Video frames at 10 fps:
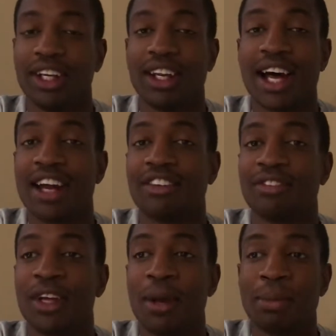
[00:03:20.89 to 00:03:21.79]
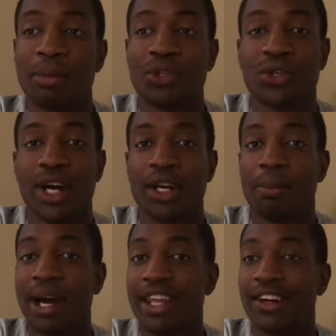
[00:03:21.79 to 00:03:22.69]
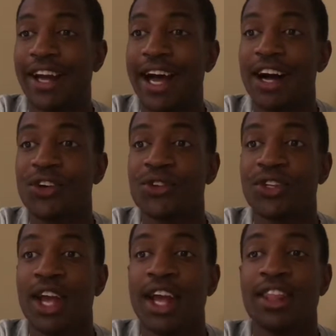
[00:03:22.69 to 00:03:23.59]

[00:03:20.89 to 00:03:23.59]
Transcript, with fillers: a lot of people trying to buy their house